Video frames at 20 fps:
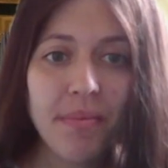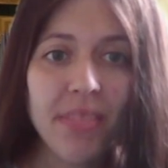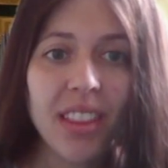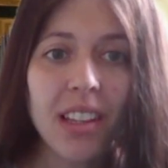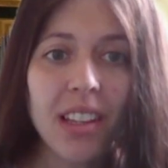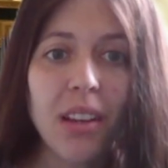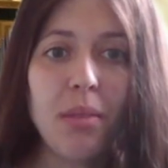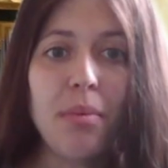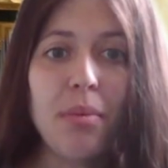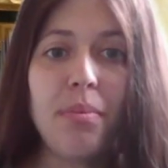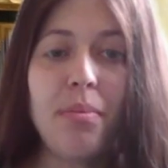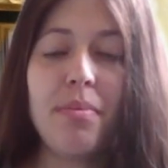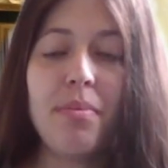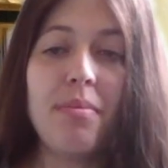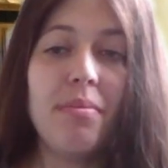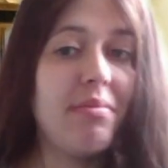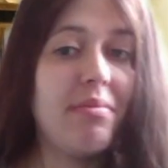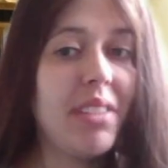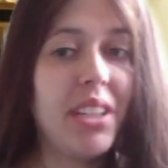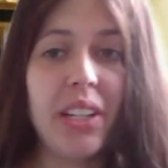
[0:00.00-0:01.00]
and,
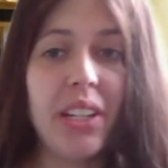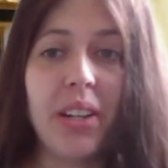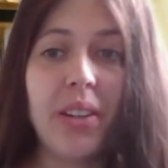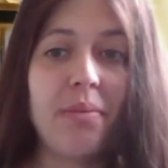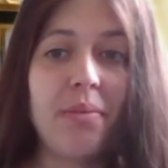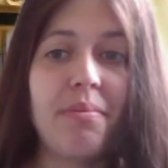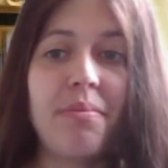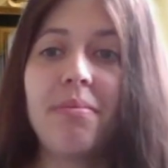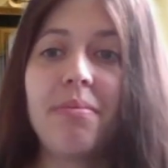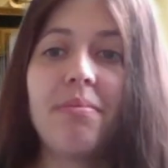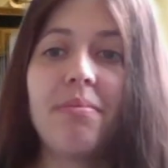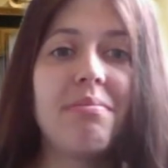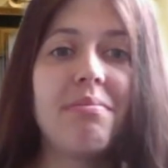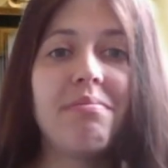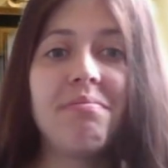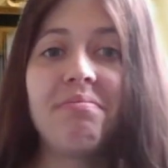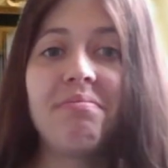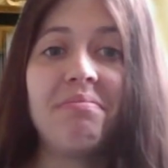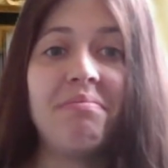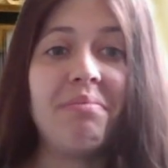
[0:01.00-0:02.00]
you know,
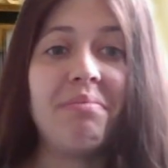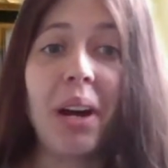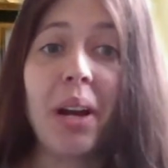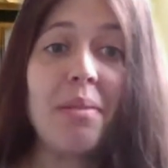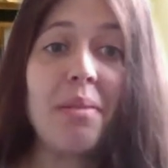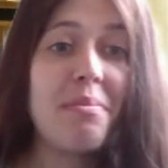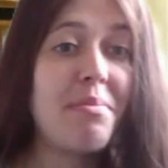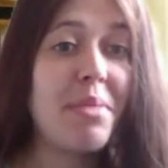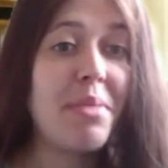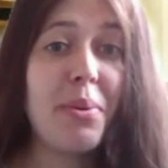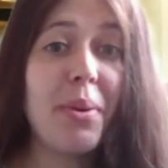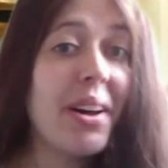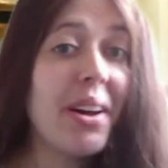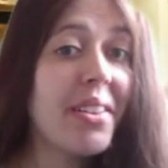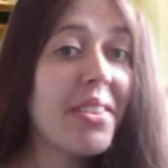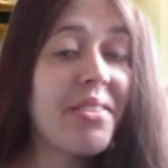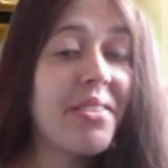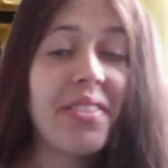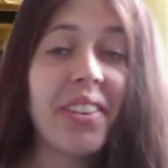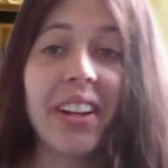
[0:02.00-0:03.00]
might be worth
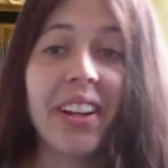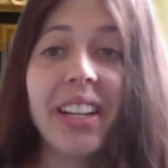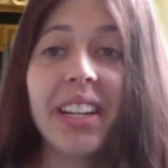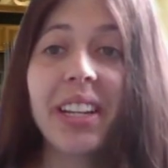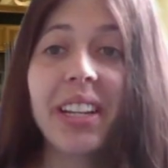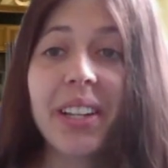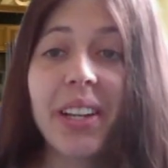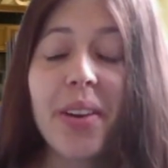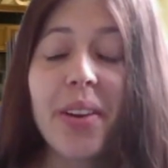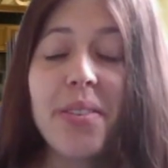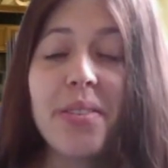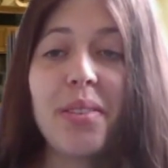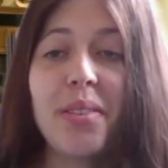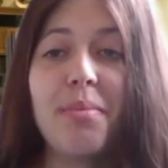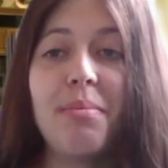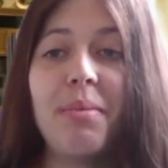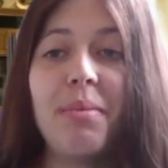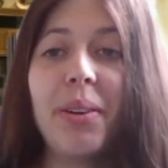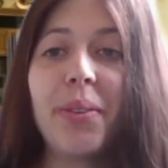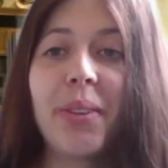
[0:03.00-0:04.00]
finding a coach,
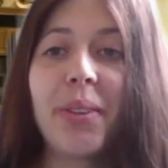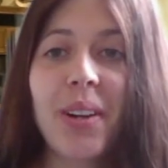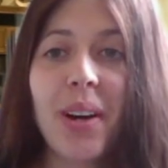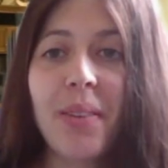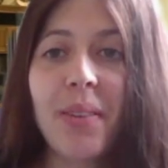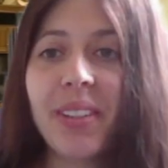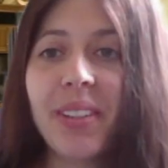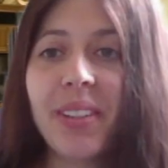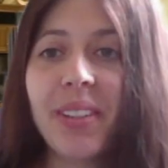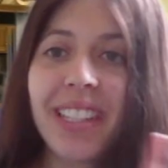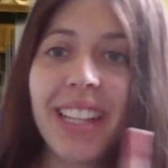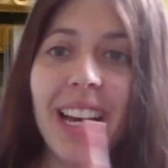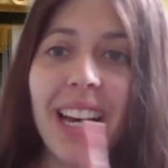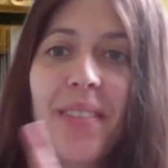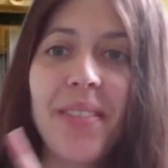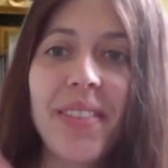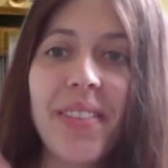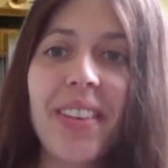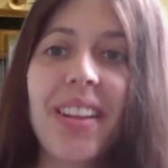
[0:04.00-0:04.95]
but we'll come on to that.